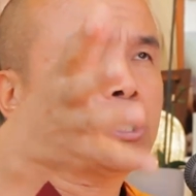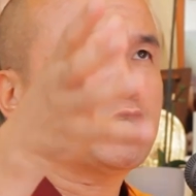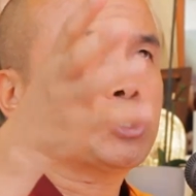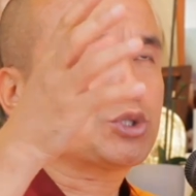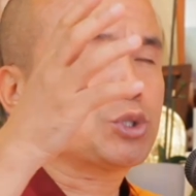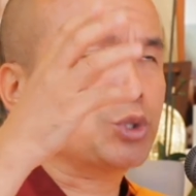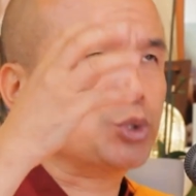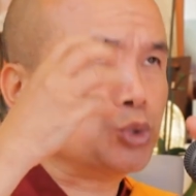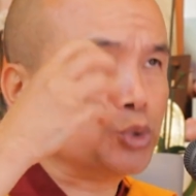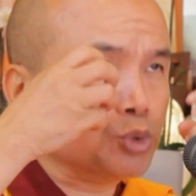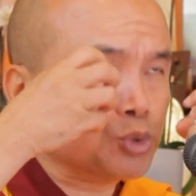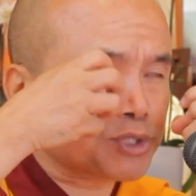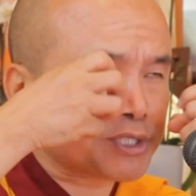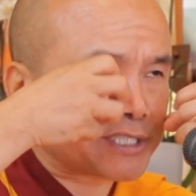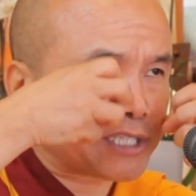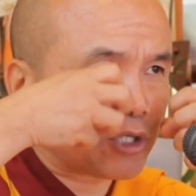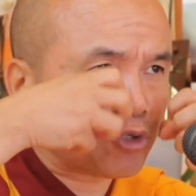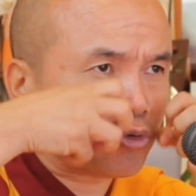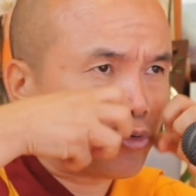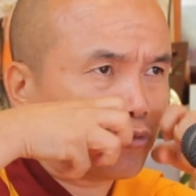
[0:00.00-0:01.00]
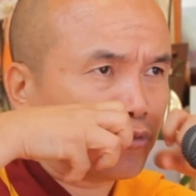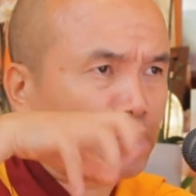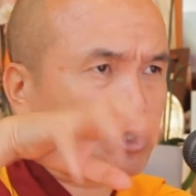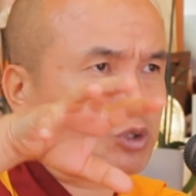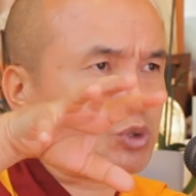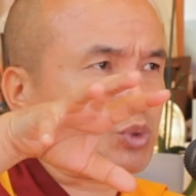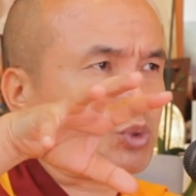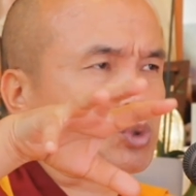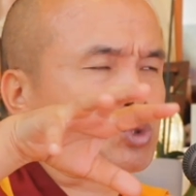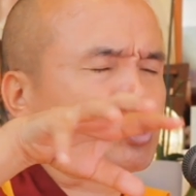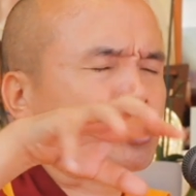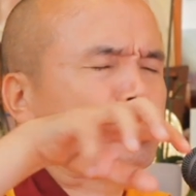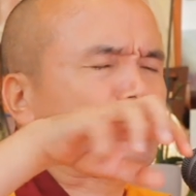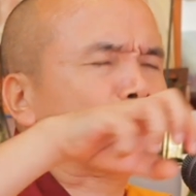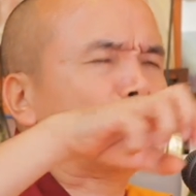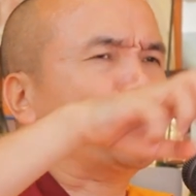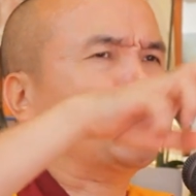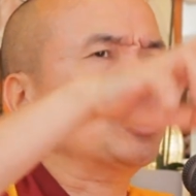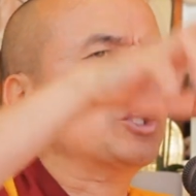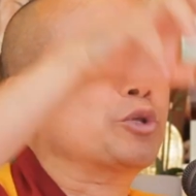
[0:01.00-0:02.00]
So you send your virtues towards
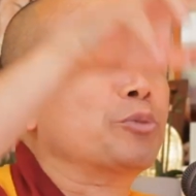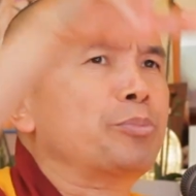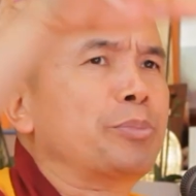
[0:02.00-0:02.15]
all the